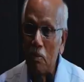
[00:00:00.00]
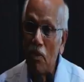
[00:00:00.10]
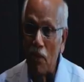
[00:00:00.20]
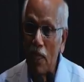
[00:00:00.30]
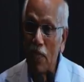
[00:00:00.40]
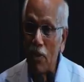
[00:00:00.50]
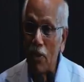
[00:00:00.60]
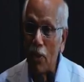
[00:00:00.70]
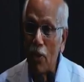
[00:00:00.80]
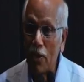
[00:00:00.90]
My father was
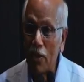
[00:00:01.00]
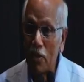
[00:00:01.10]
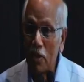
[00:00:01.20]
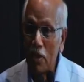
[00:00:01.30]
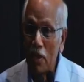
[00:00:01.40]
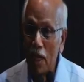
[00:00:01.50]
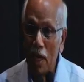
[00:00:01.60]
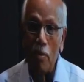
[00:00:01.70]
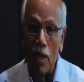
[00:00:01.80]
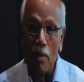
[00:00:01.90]
a doctor.
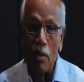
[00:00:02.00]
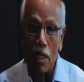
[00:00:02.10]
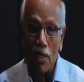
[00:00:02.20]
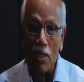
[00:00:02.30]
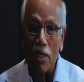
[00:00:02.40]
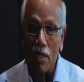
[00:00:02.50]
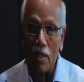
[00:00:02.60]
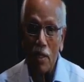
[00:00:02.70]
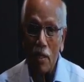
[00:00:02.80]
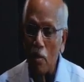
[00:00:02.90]
I'm an engineer.
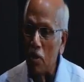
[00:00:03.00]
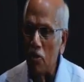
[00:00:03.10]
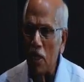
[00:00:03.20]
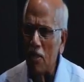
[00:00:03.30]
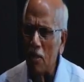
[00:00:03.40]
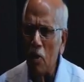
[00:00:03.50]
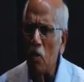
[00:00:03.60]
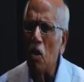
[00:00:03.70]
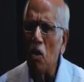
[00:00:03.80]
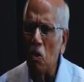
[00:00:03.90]
But this eczema will
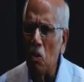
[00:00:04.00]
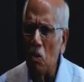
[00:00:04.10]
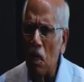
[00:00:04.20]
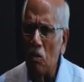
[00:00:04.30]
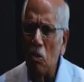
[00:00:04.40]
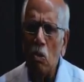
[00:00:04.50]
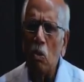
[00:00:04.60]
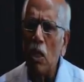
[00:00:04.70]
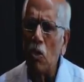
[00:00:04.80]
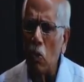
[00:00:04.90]
not go. I was
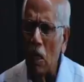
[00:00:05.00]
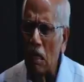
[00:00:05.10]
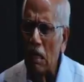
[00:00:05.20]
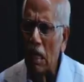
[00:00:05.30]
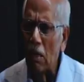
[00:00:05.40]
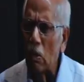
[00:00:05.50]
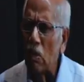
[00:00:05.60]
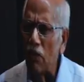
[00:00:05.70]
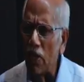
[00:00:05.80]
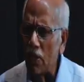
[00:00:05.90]
looking so ugly, I
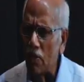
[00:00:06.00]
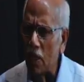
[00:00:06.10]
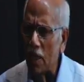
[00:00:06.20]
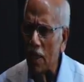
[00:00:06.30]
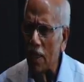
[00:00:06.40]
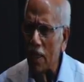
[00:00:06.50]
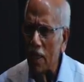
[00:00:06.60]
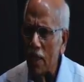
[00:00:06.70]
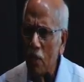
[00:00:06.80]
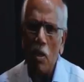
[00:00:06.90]
couldn't face the world.
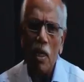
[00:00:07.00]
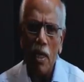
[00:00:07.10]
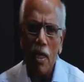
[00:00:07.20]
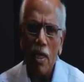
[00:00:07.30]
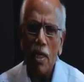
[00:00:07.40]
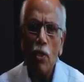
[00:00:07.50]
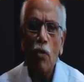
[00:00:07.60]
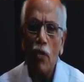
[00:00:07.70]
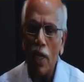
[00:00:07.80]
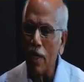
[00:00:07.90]
One day,
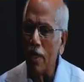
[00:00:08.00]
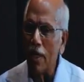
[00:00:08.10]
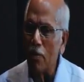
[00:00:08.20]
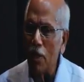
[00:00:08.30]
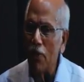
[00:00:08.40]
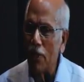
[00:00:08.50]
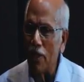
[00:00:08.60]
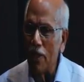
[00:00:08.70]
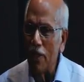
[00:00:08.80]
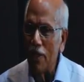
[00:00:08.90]
your friend, that minister,